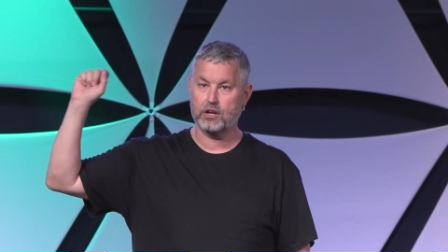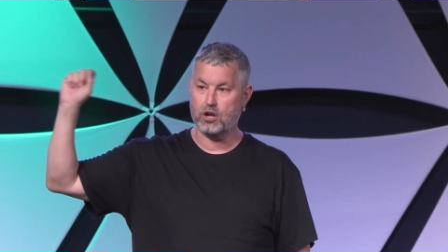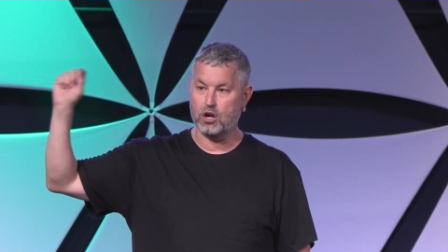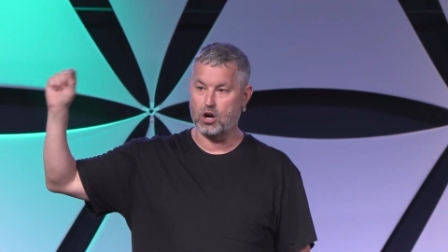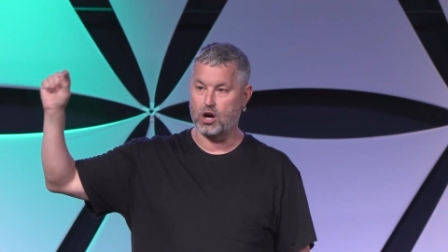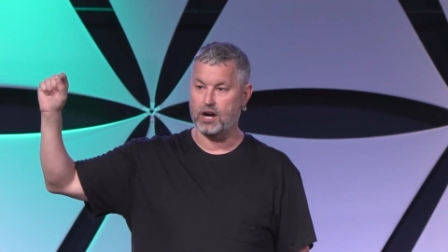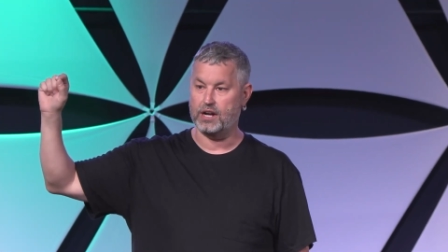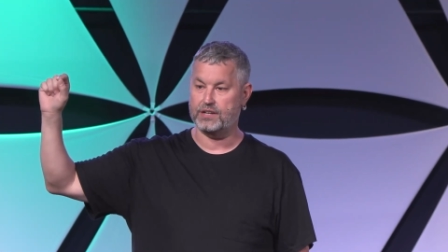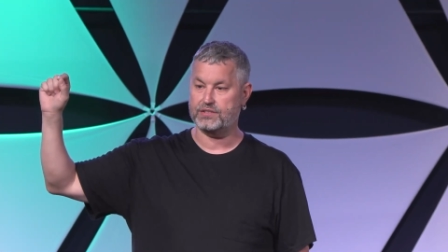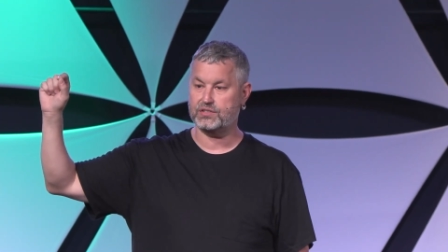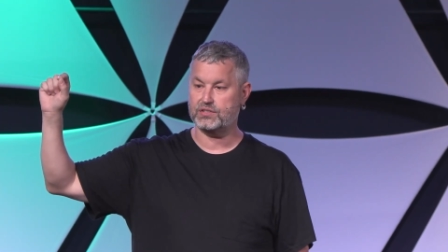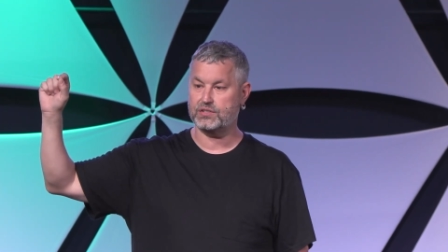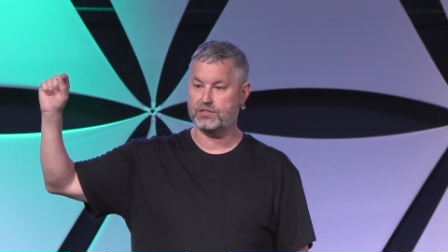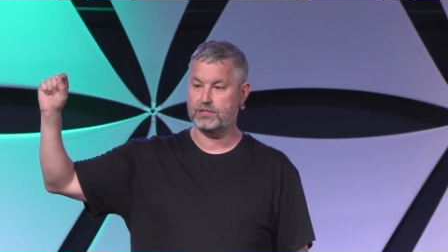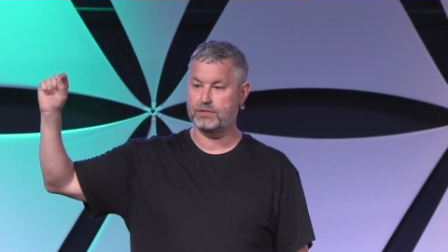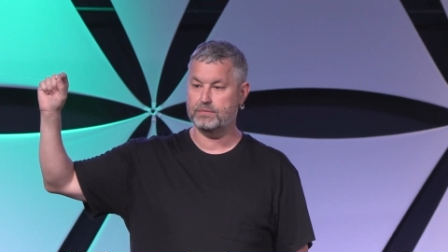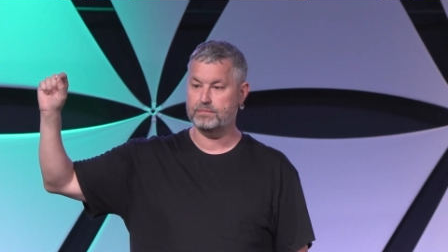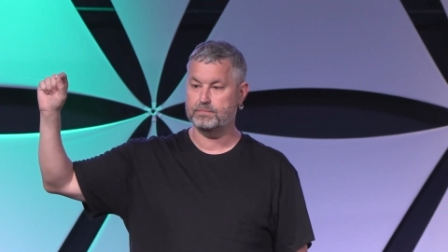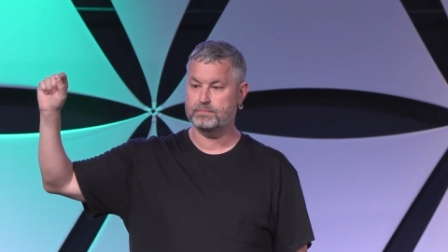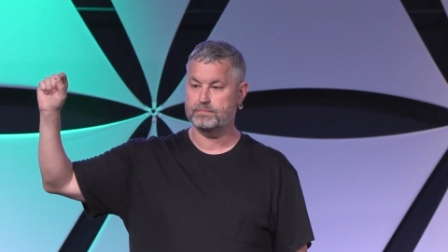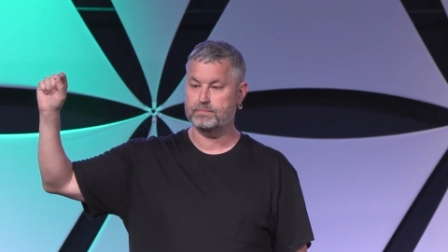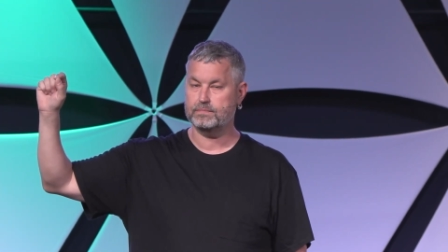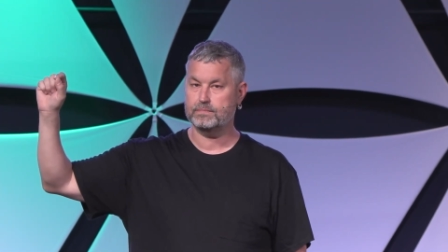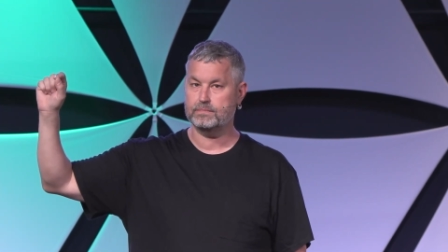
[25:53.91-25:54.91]
cost.
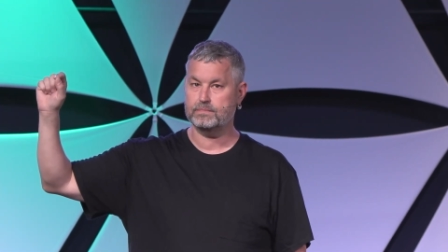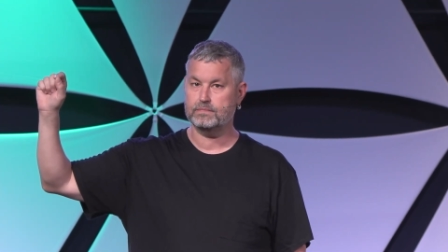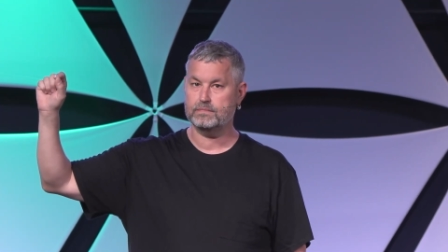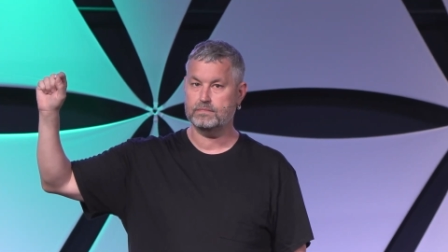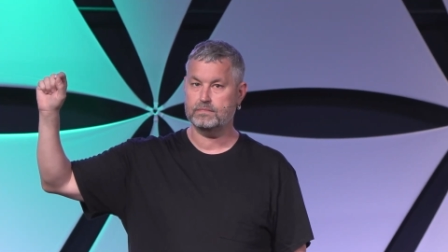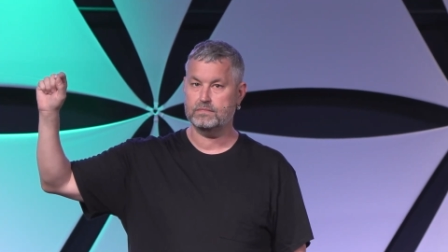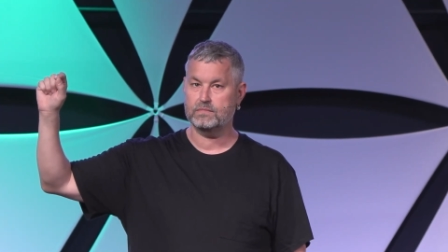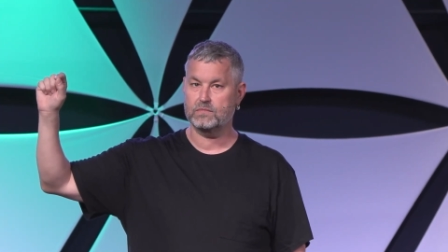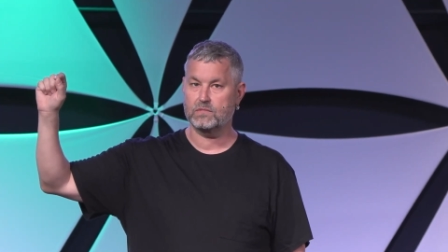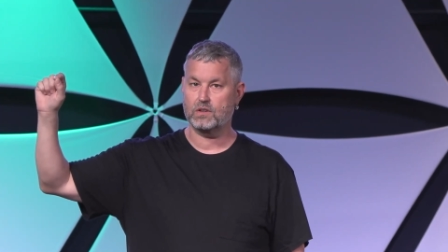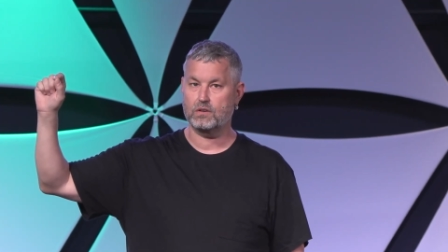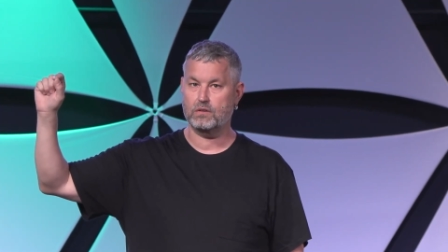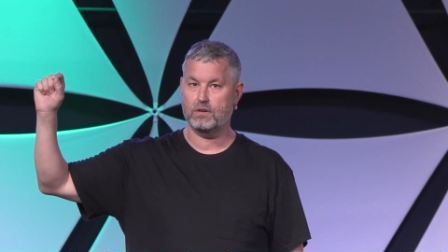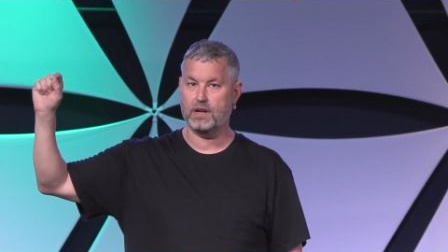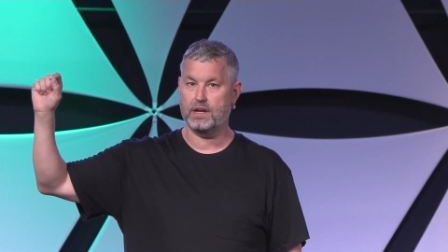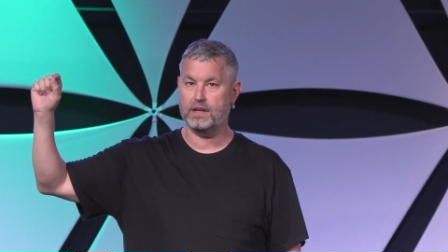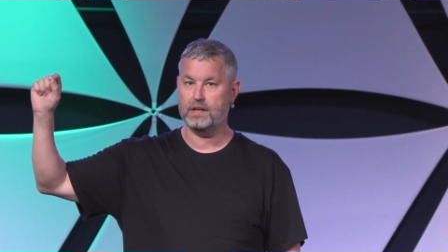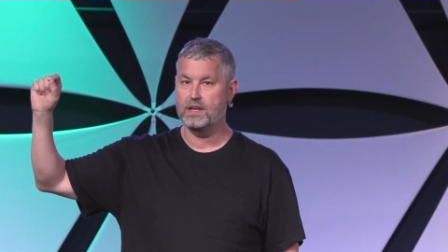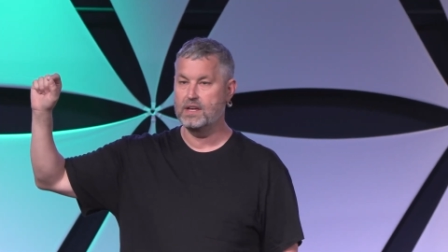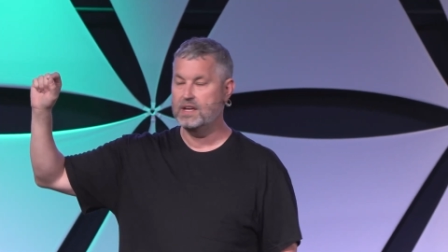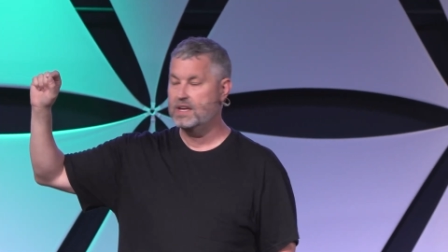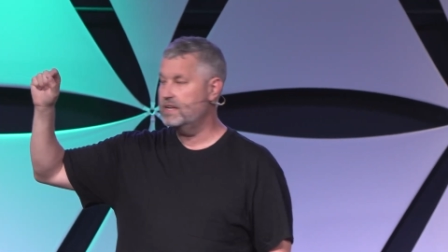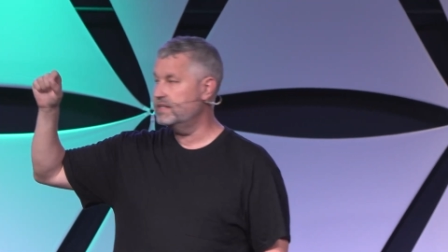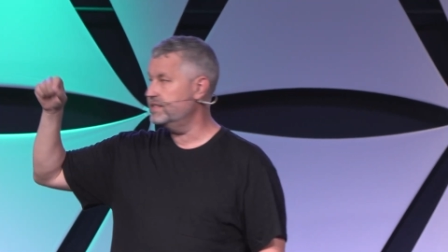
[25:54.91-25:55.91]
All right.